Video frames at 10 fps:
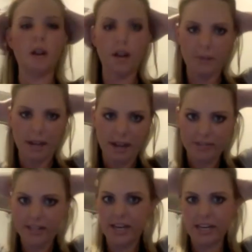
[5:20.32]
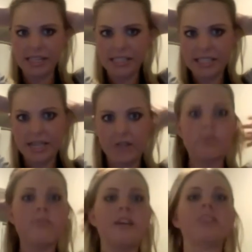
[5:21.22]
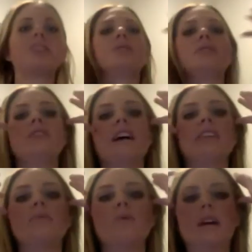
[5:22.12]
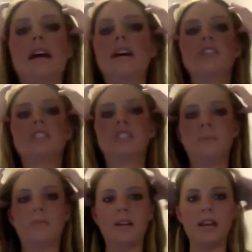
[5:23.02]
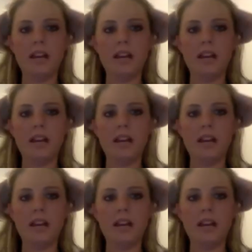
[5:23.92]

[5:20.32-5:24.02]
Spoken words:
I might have to edit this down fast, do a little fast forward action or something.